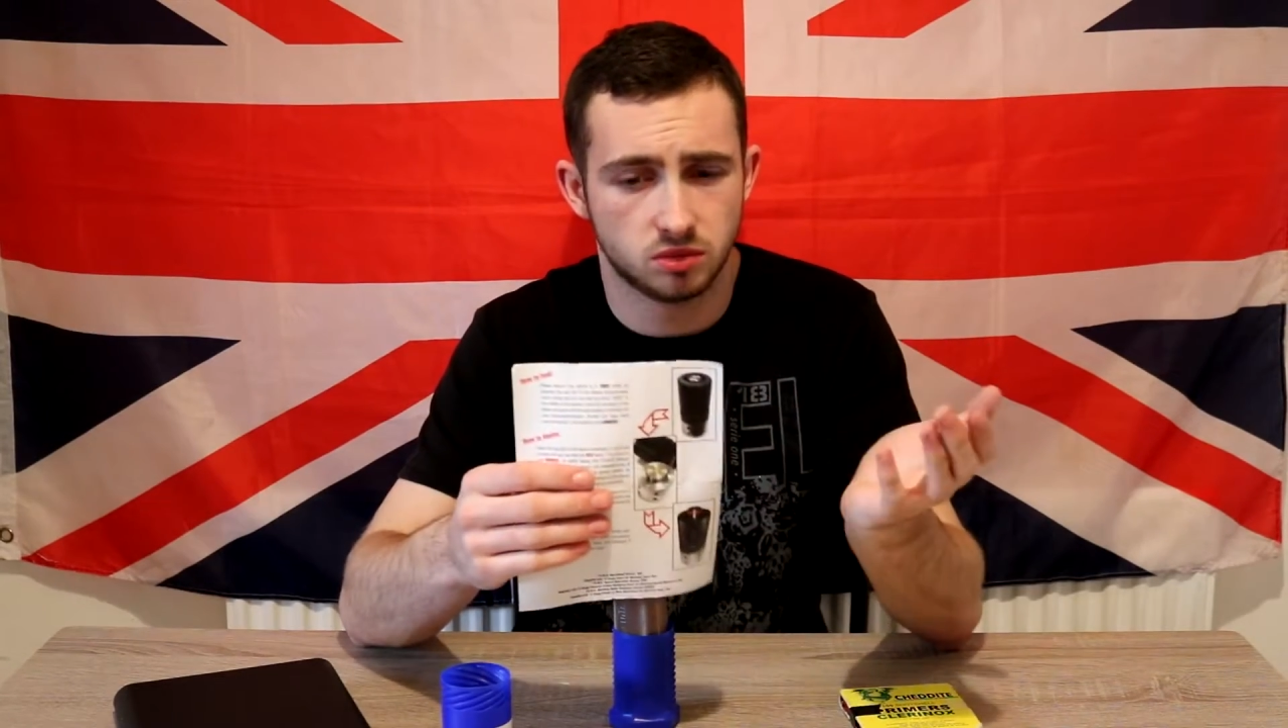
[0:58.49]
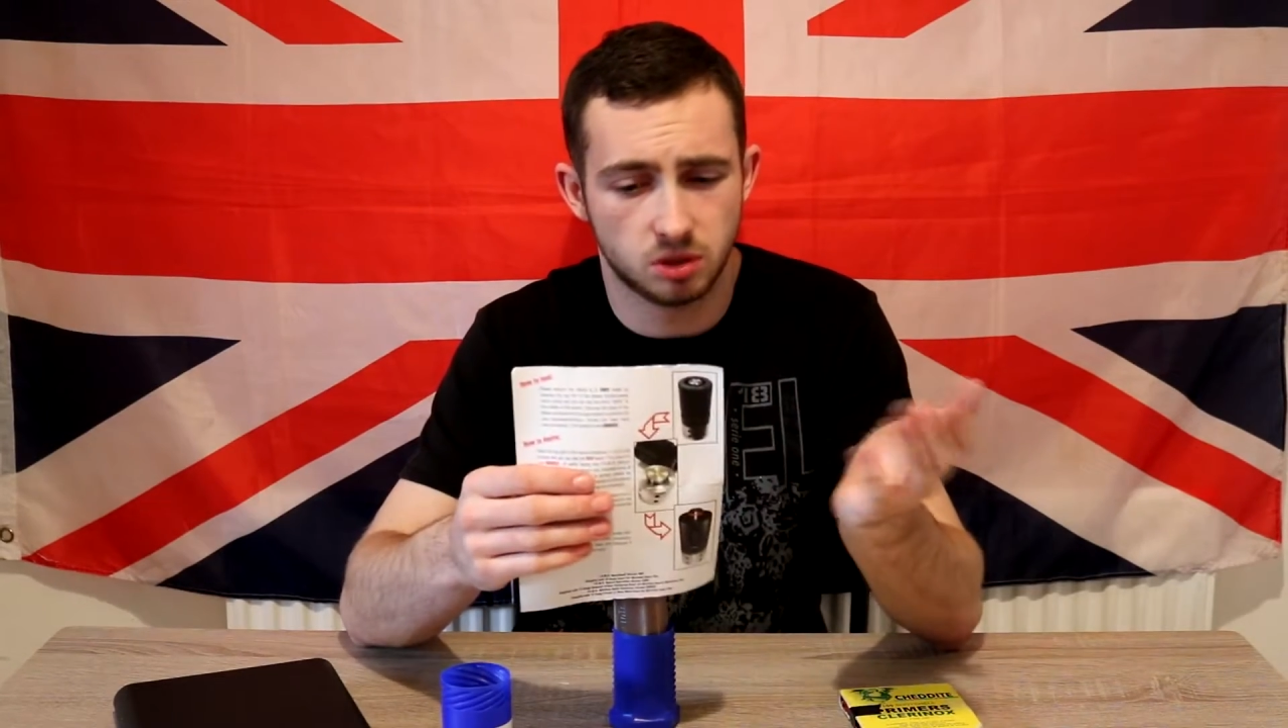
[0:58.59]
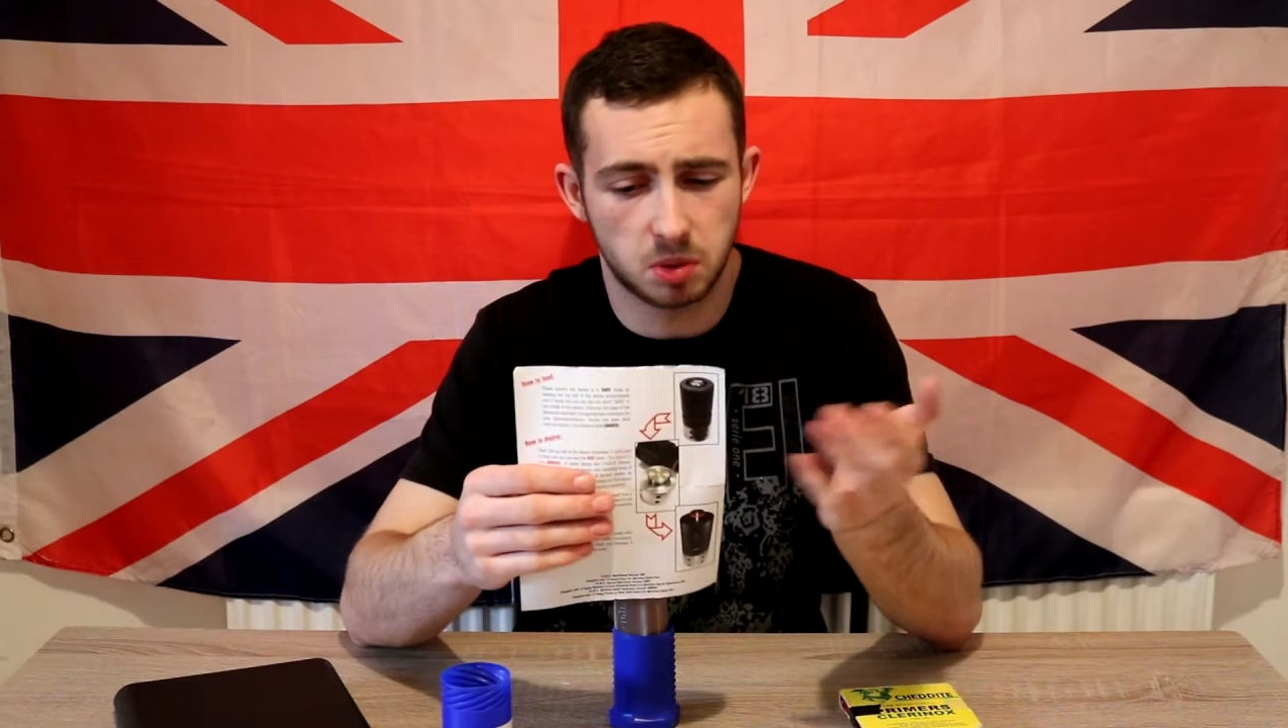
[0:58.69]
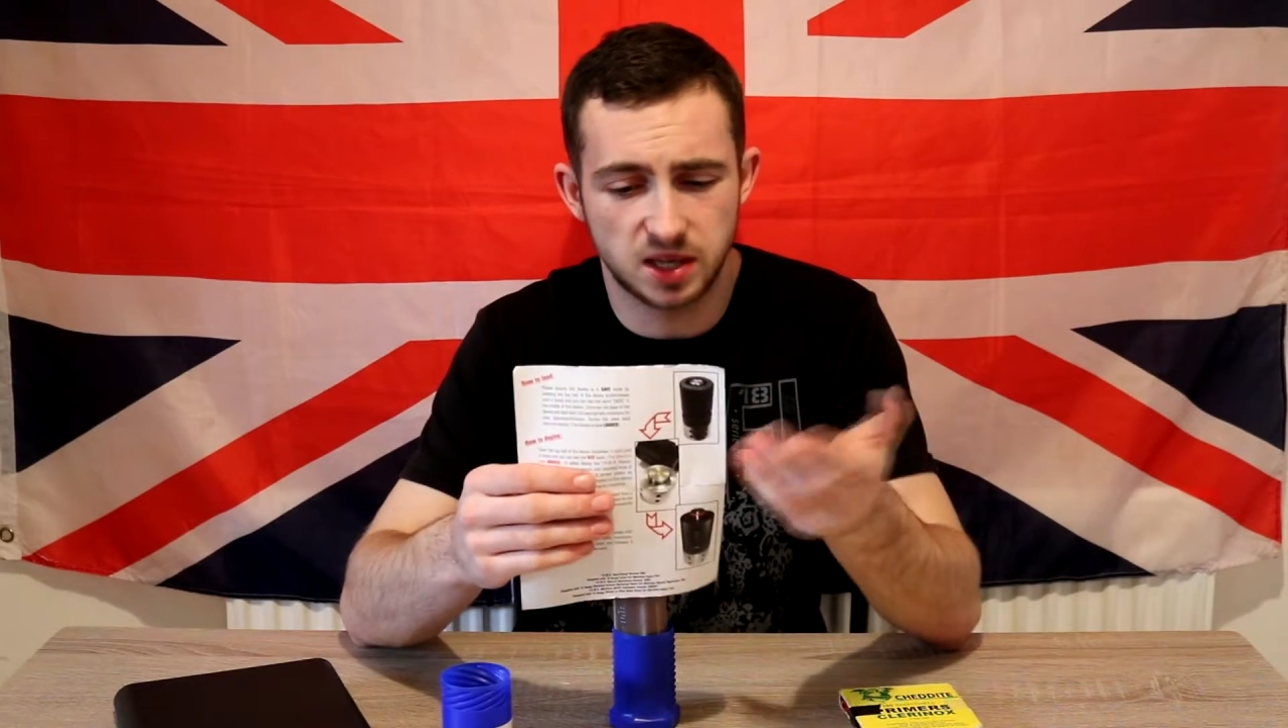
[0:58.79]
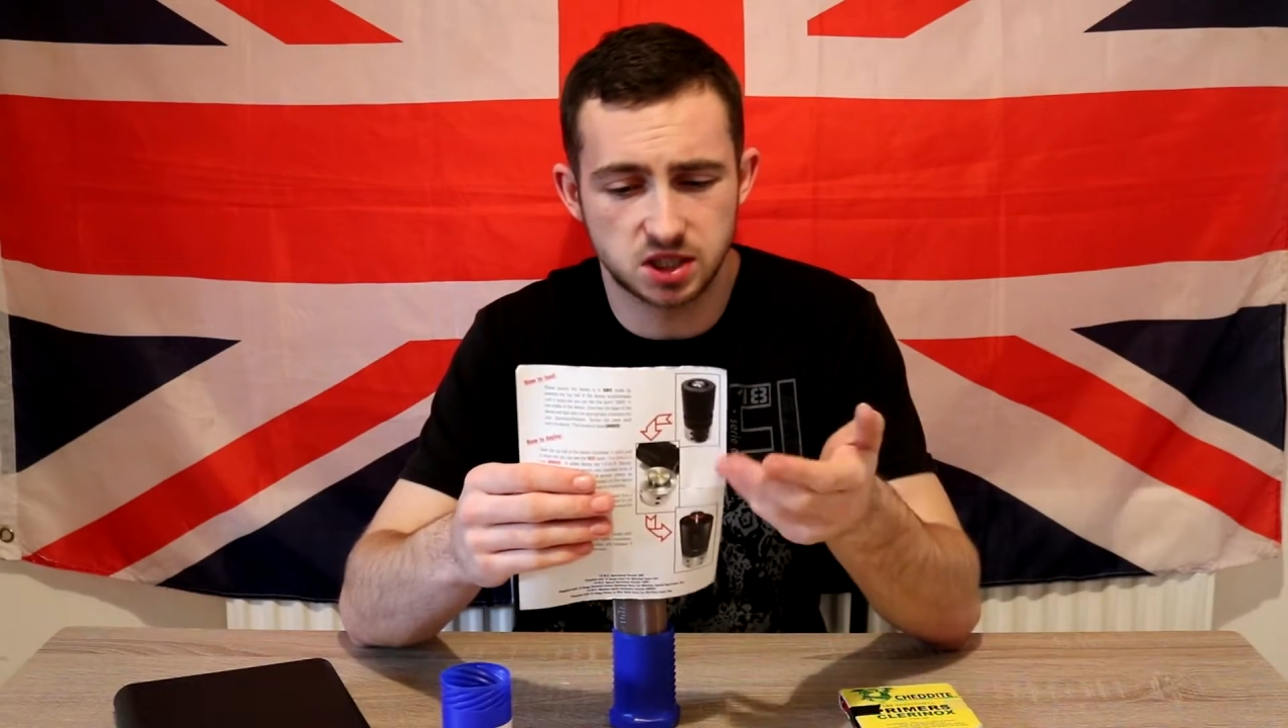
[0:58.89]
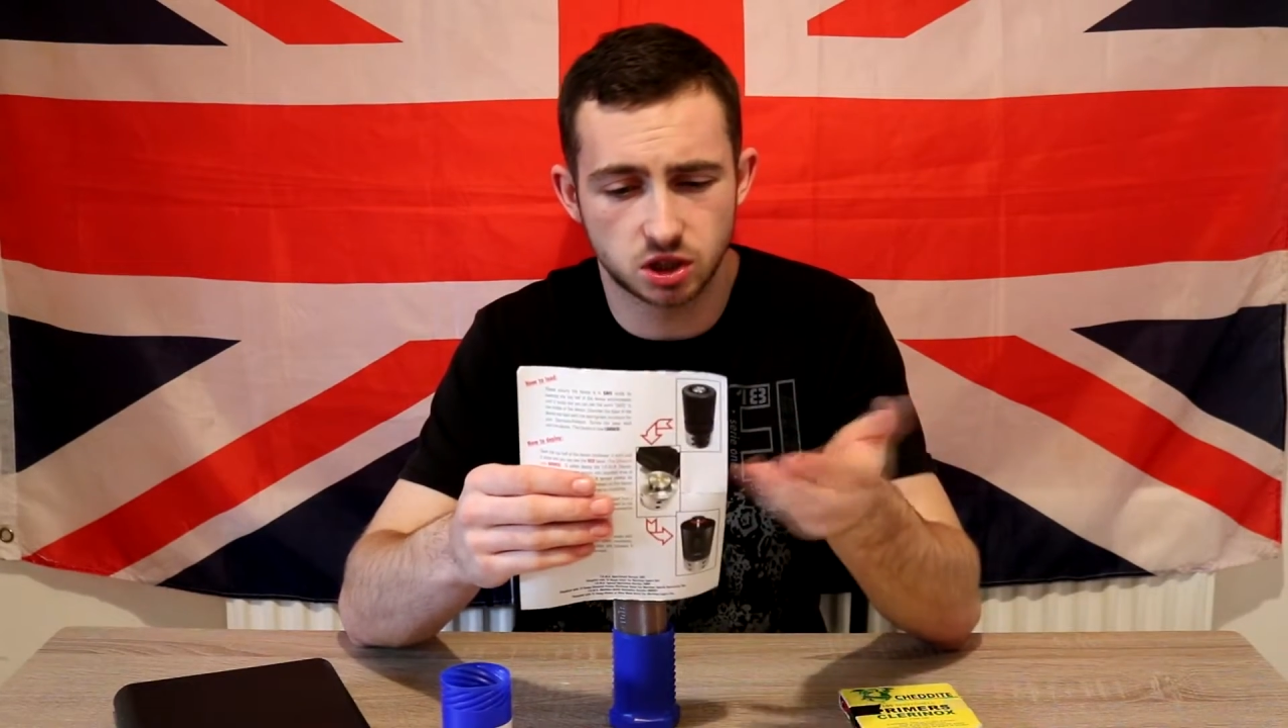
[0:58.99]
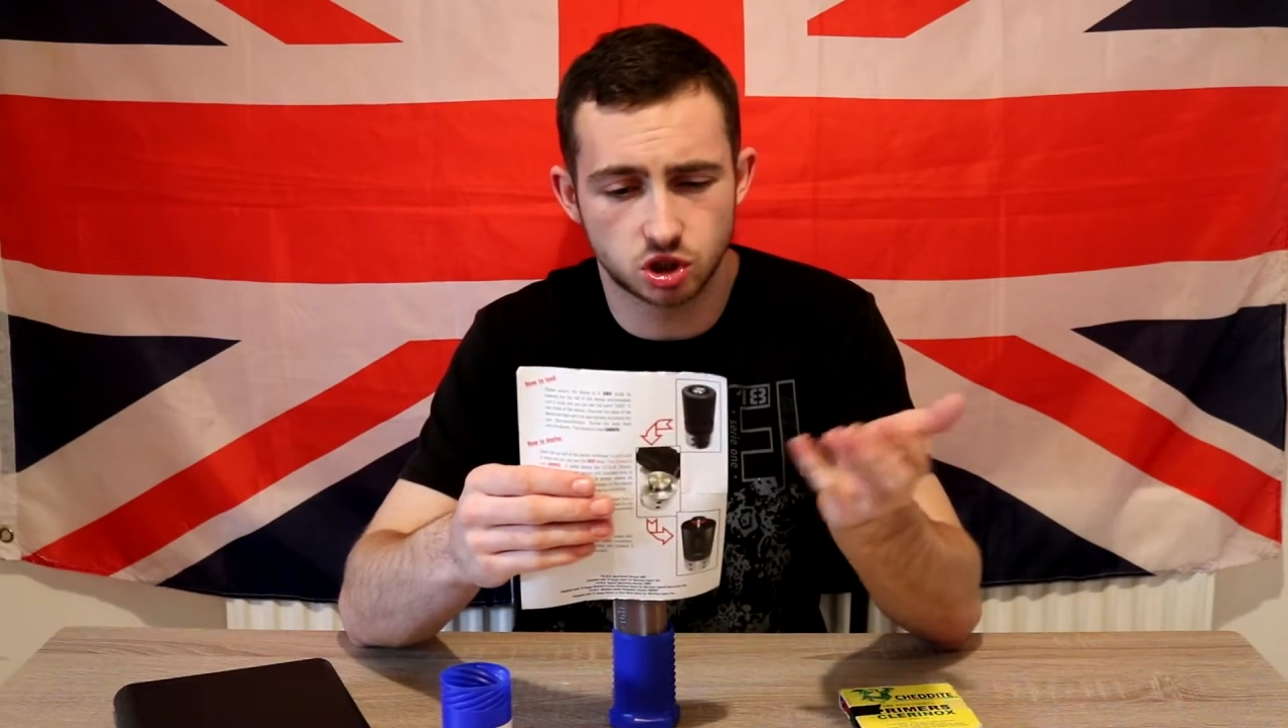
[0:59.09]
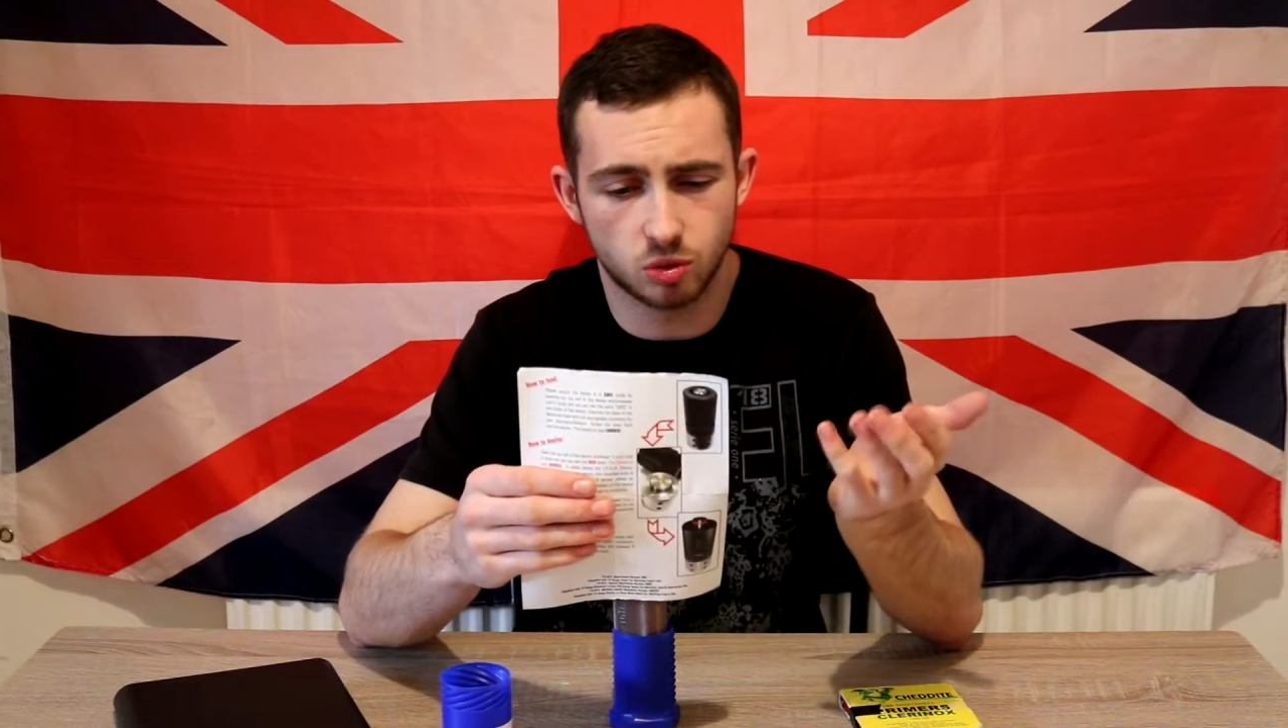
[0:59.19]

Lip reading: the basics